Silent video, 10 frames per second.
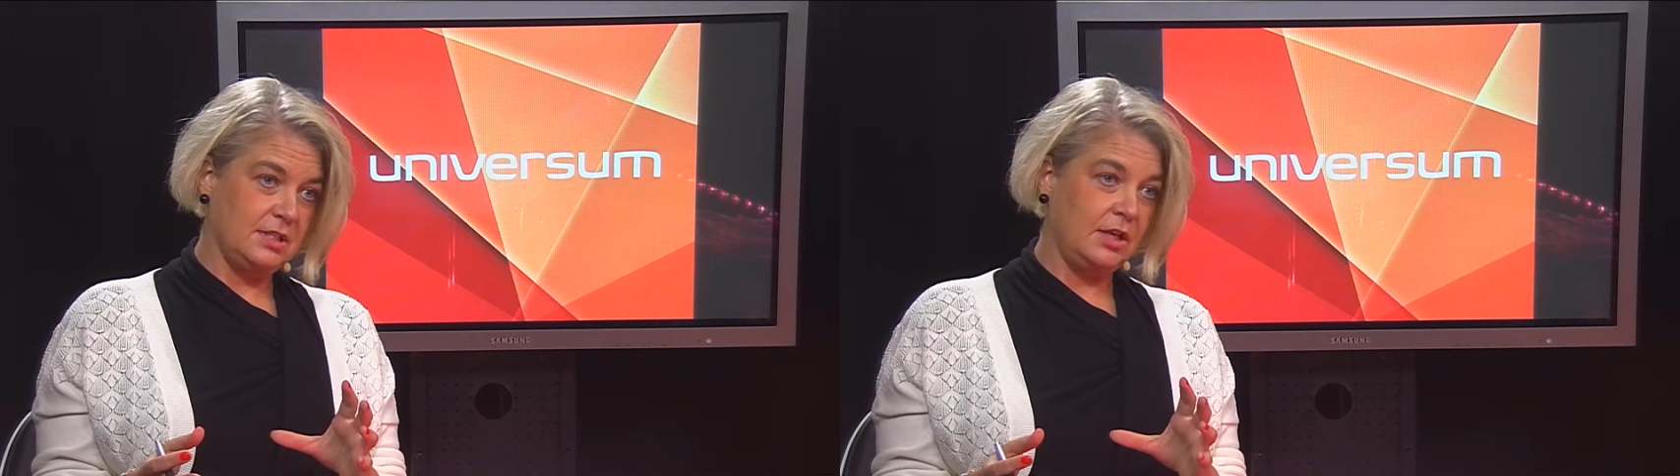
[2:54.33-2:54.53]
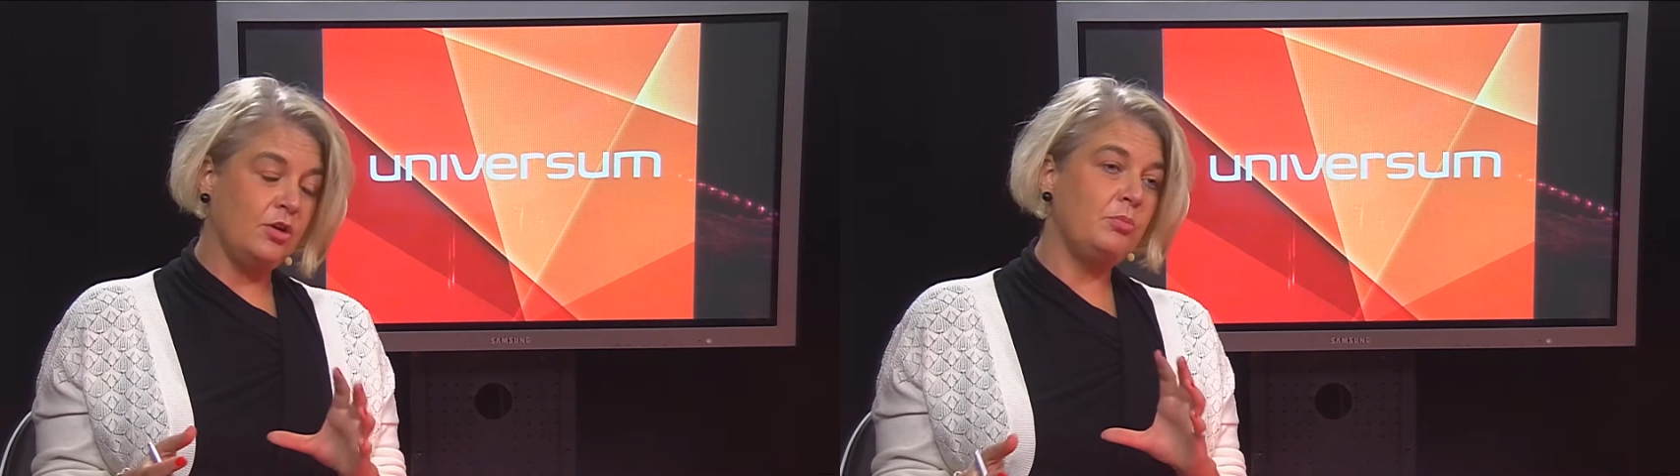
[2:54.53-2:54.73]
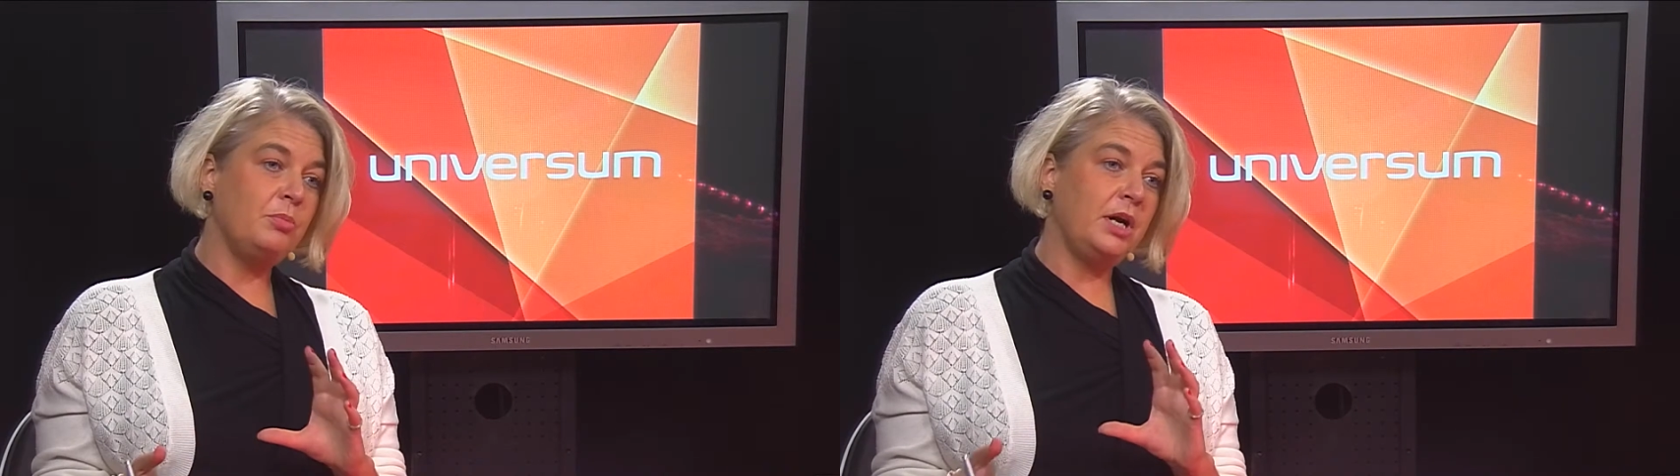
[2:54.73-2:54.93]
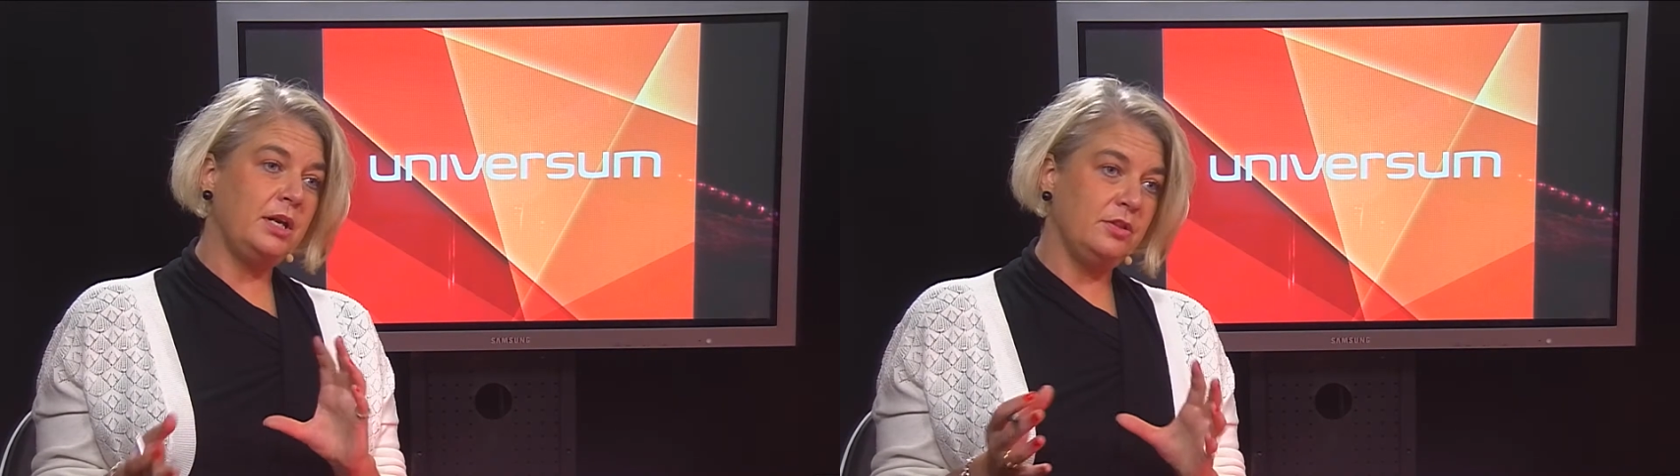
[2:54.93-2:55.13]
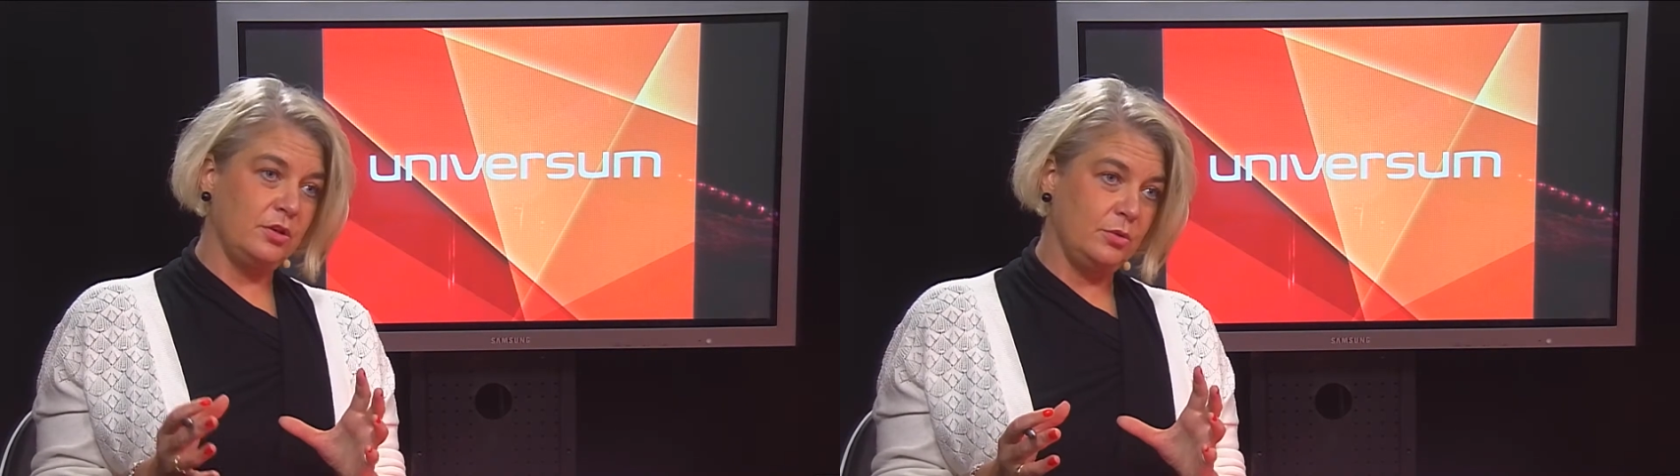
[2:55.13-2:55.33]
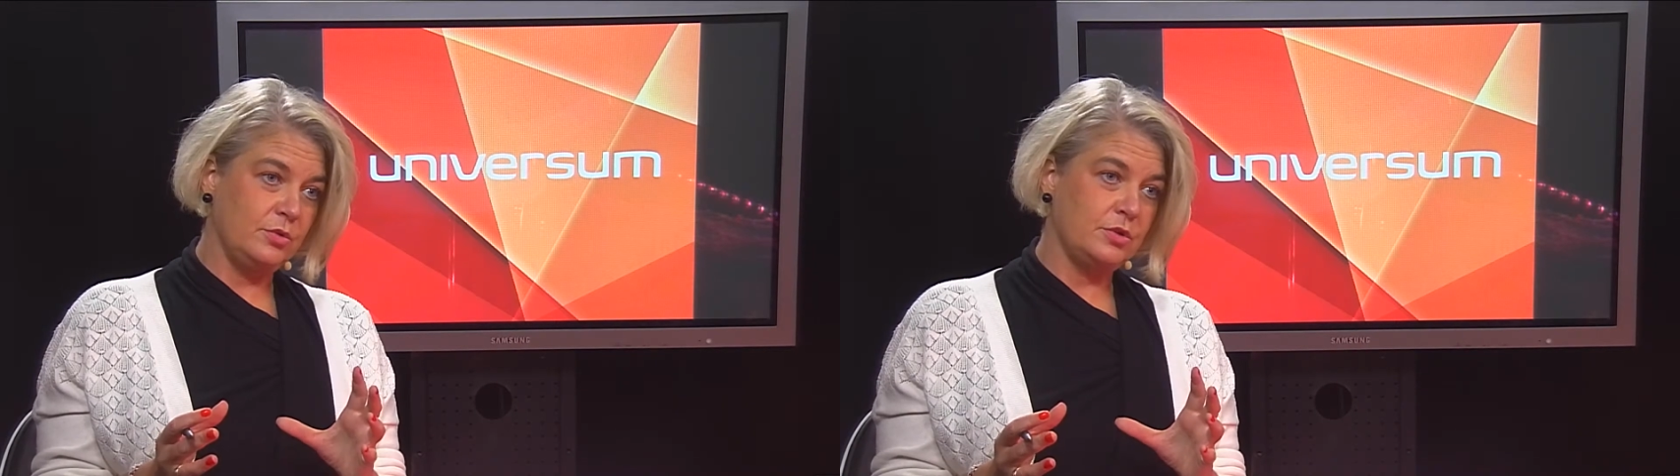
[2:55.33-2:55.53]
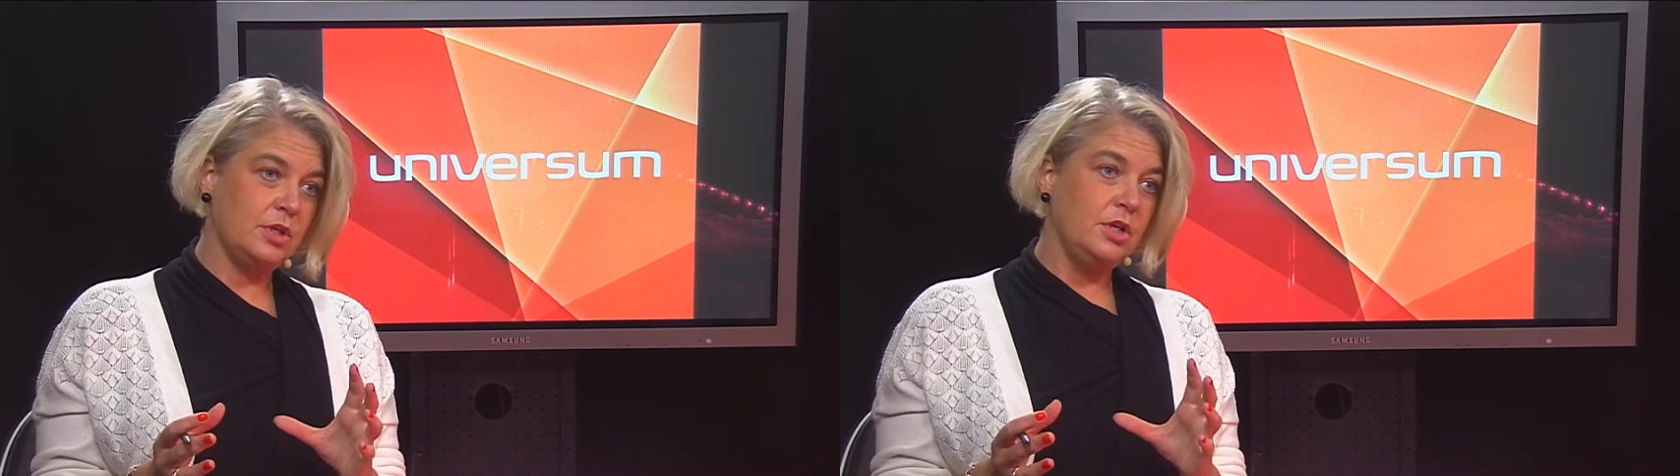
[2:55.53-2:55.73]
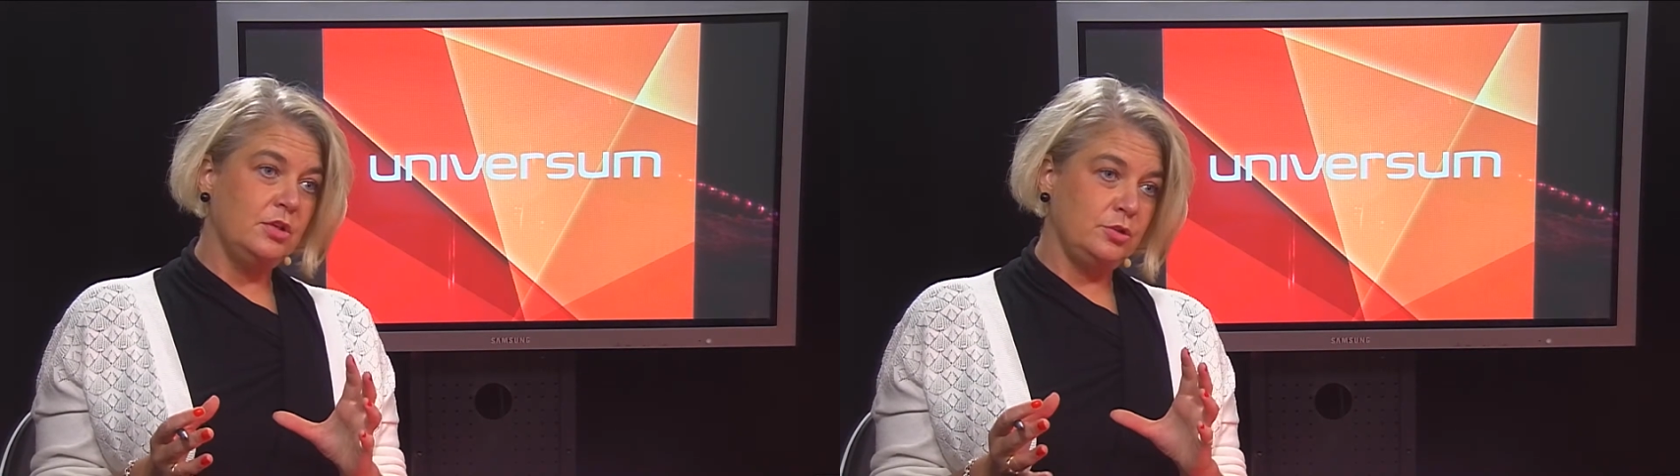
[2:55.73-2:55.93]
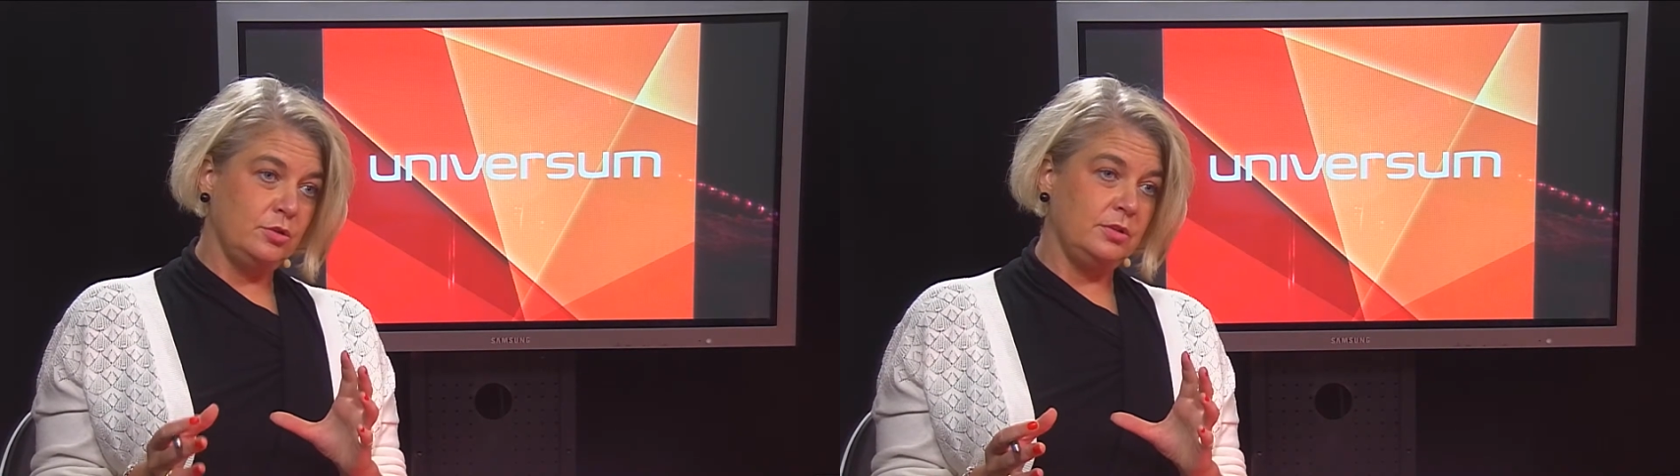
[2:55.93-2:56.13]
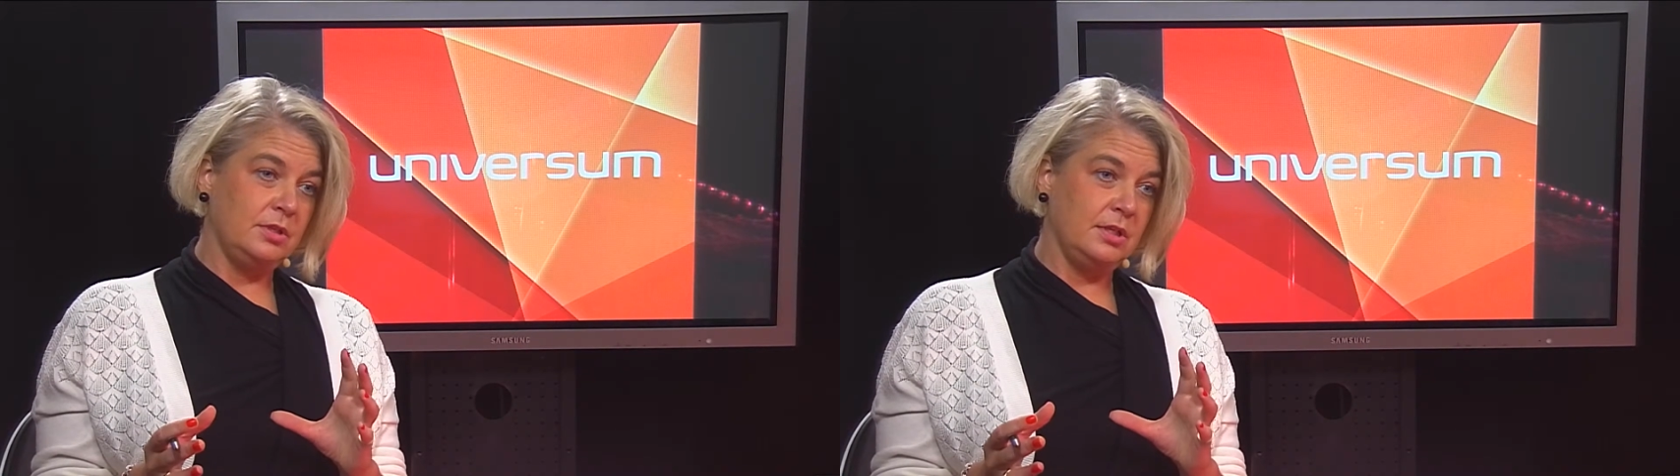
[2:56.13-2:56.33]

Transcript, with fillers: and combine those to a